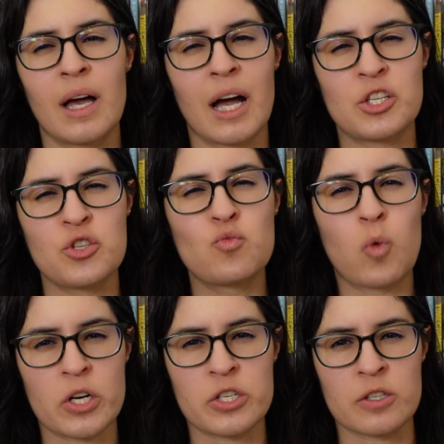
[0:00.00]
I do
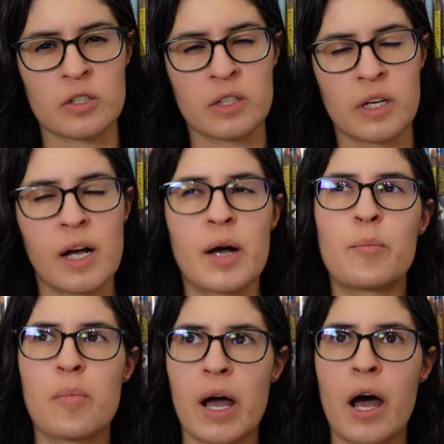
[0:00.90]
wonder
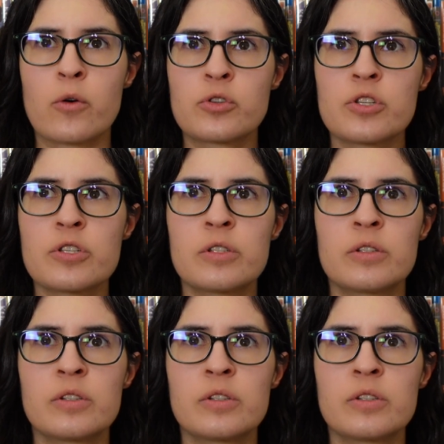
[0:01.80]
about